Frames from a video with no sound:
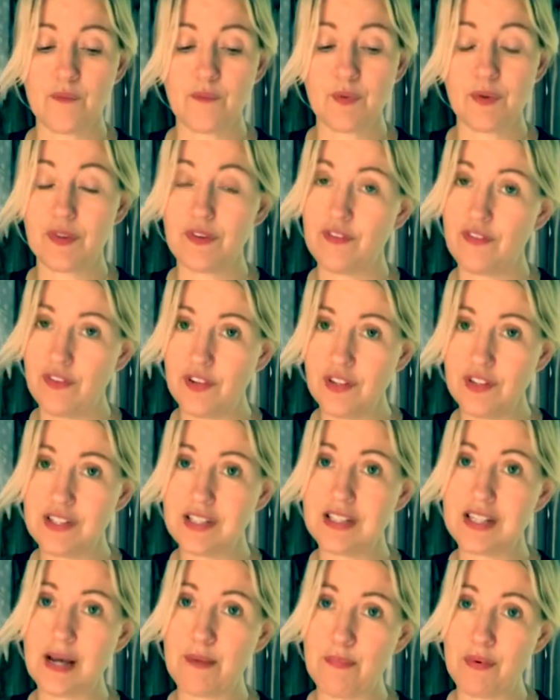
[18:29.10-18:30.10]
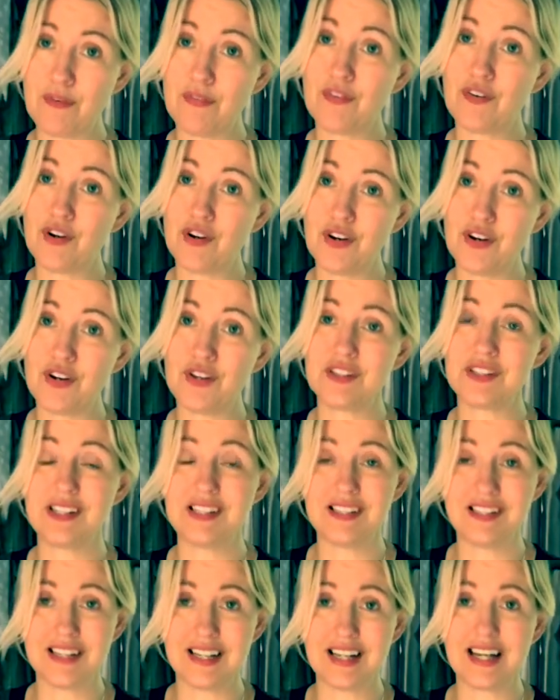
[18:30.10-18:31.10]
but the first step, of course,
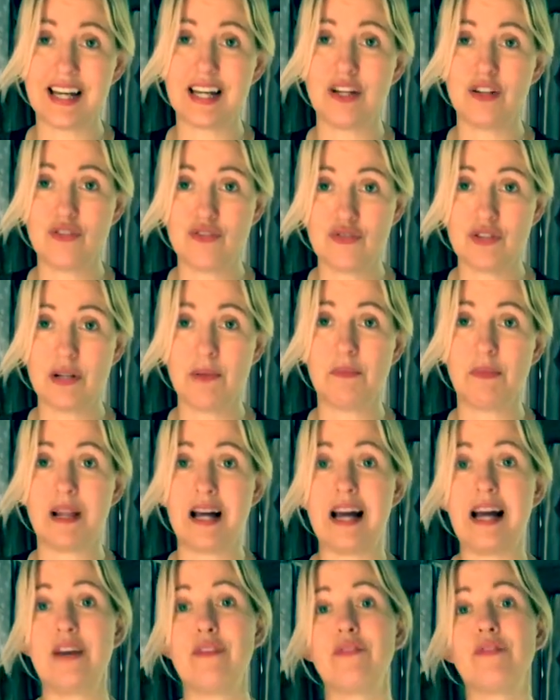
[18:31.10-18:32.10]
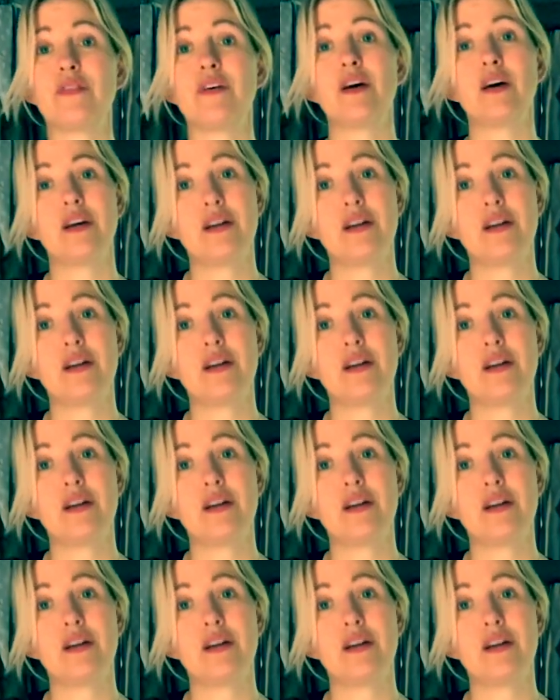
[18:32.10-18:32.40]
is to get your dream life